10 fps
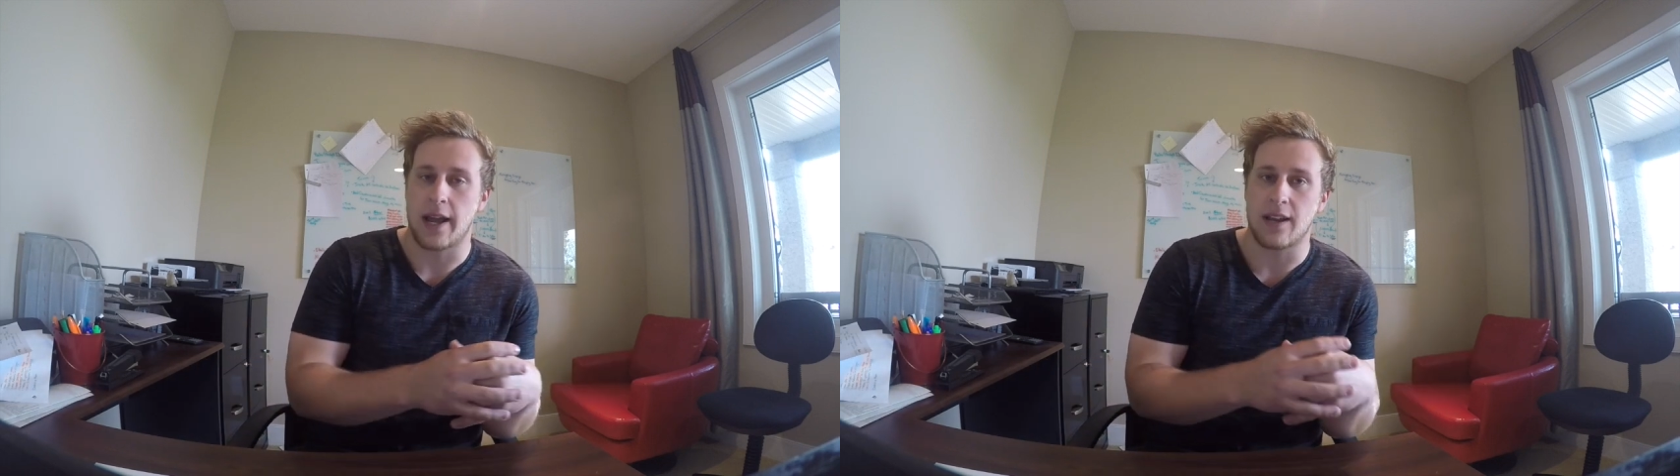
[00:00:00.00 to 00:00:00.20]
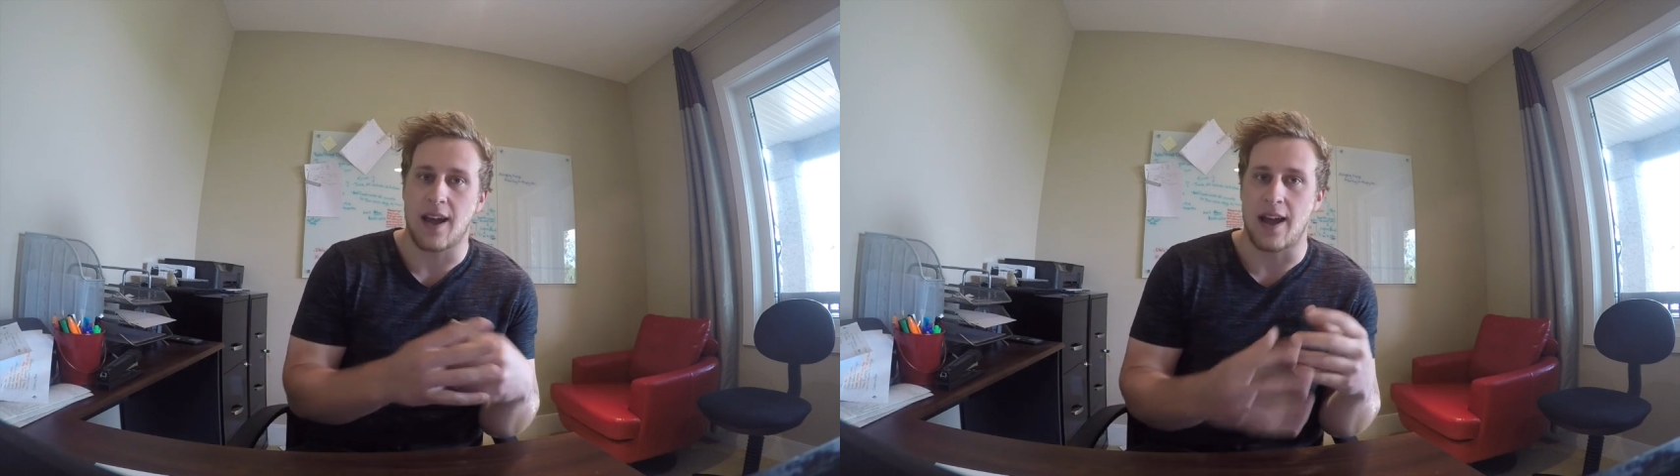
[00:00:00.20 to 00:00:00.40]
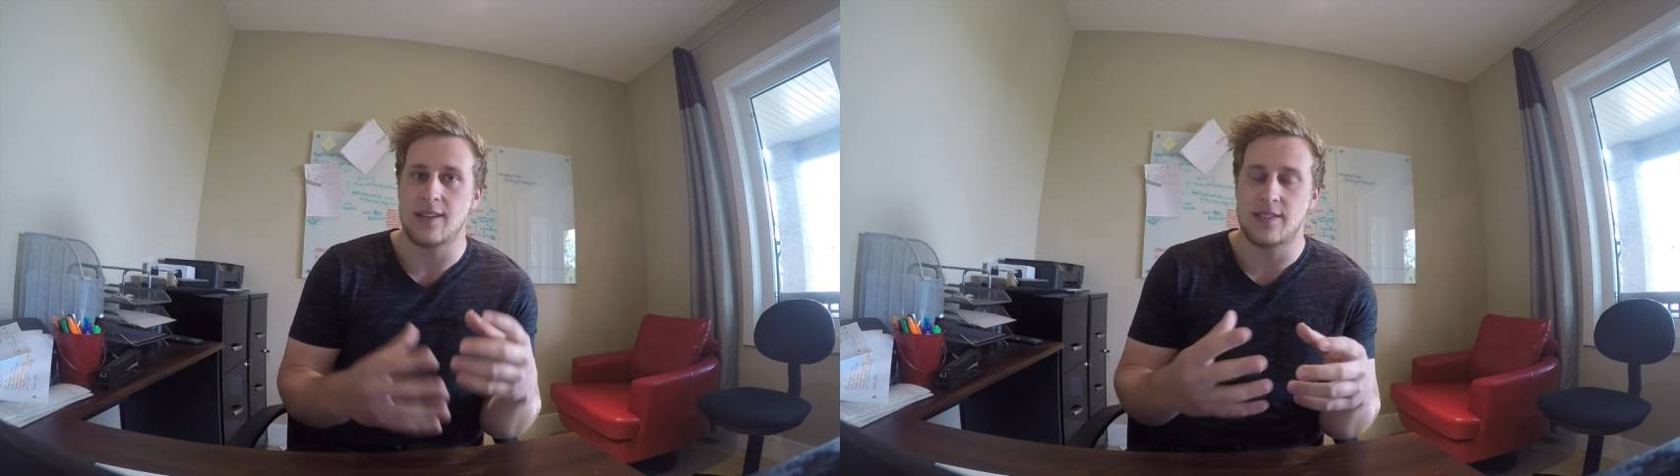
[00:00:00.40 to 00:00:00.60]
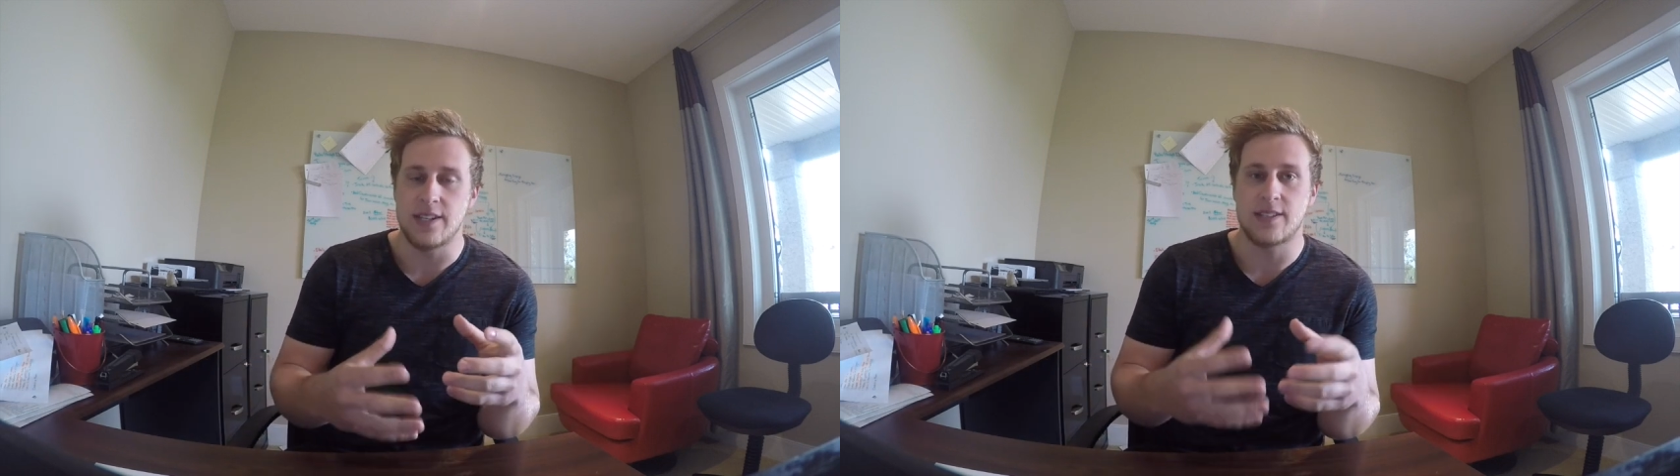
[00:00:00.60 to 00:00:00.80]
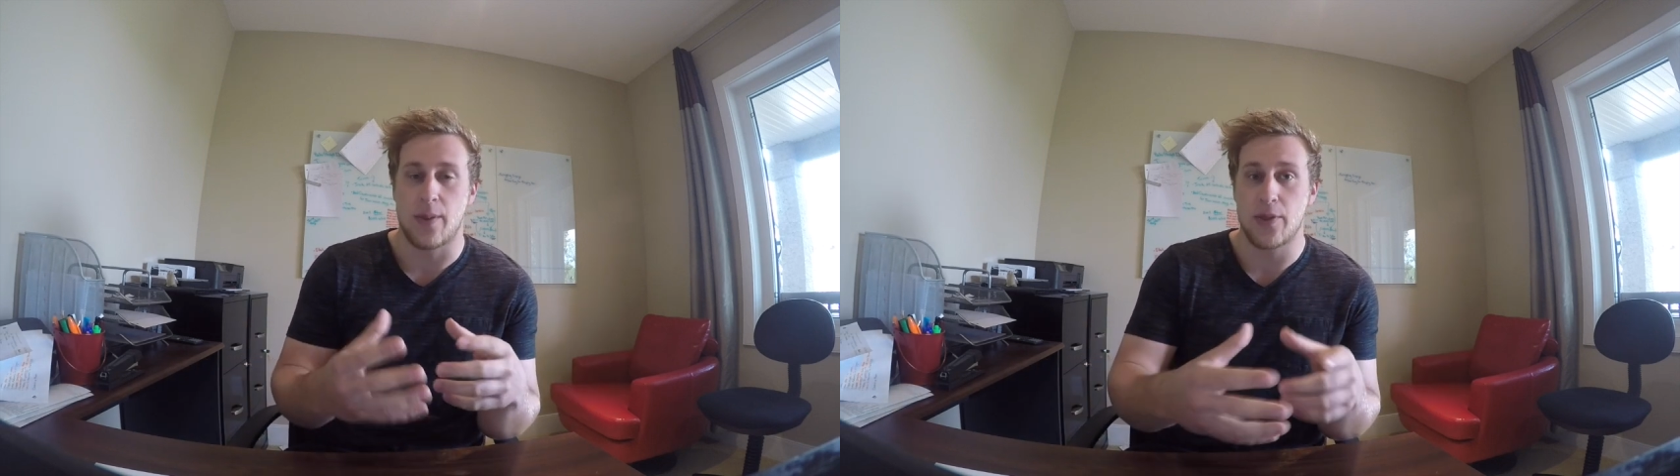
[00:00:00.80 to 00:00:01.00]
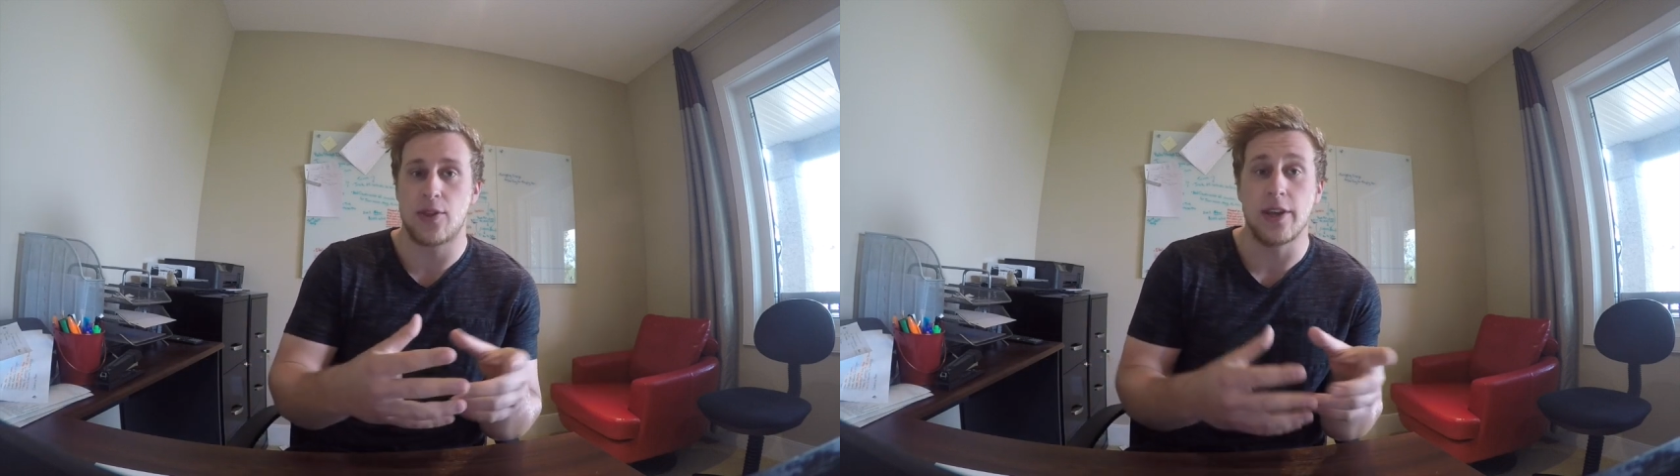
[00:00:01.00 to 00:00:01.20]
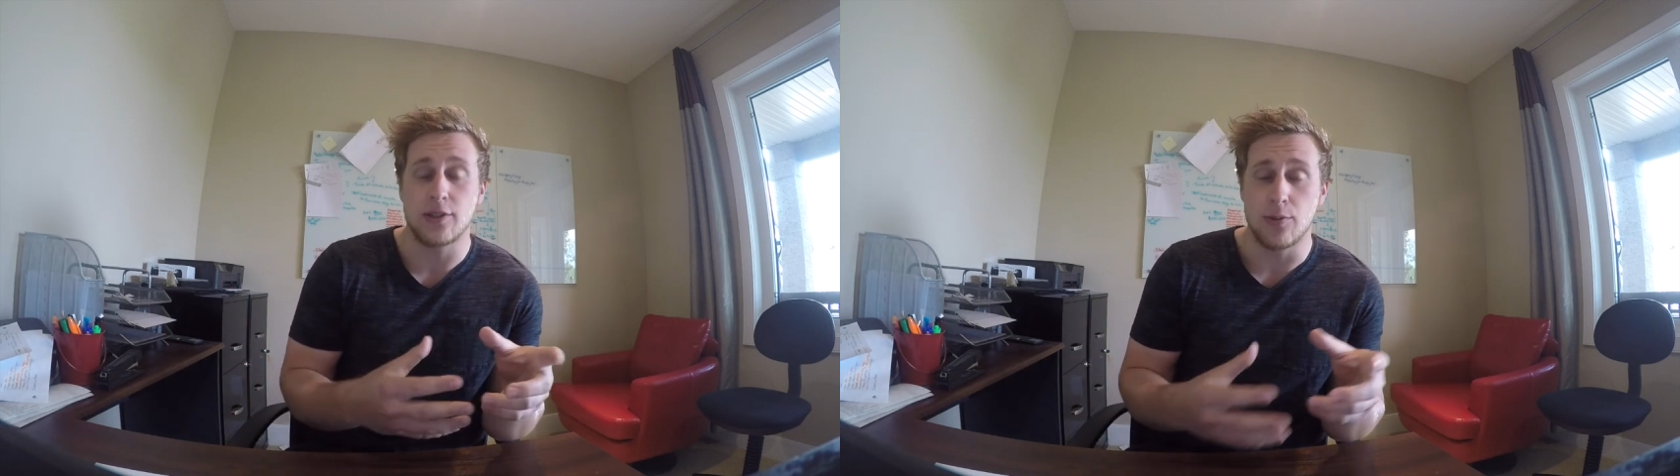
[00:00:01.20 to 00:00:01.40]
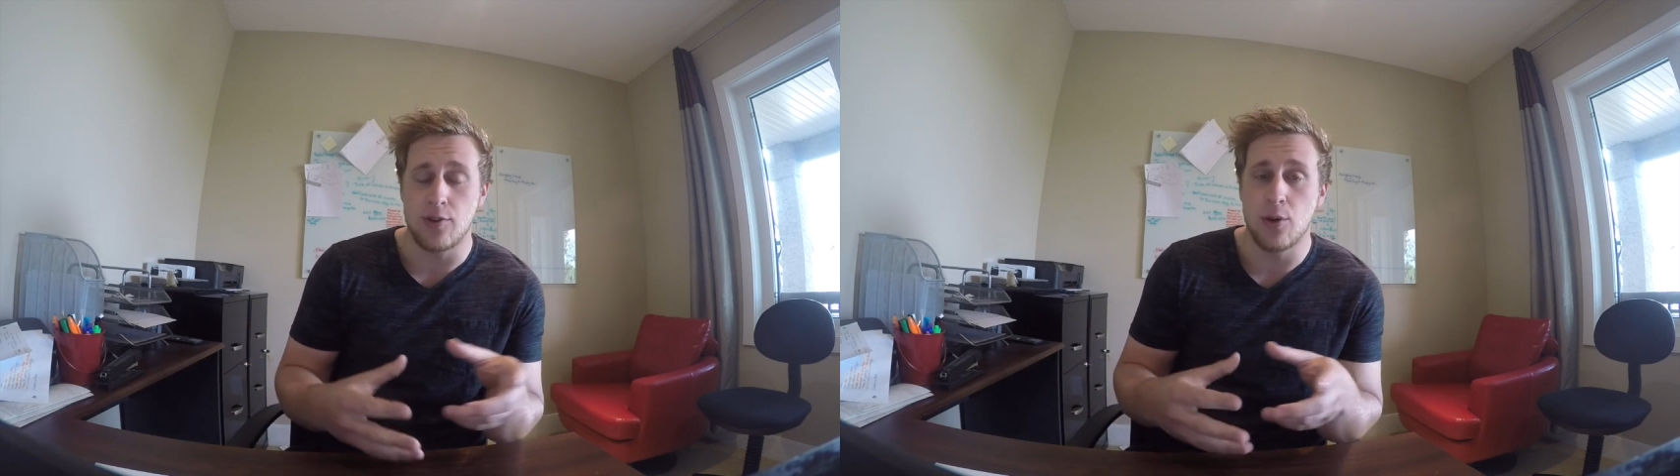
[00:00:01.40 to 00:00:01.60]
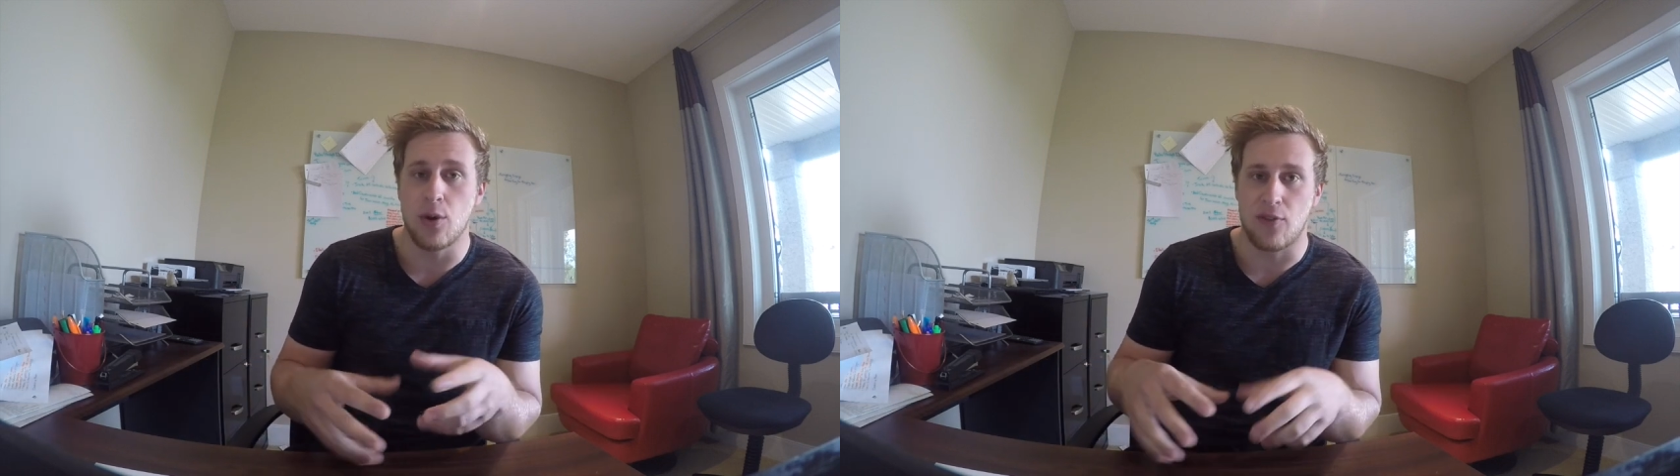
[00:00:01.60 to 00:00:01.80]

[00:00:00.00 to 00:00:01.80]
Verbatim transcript: I can kind of see some of the things you do.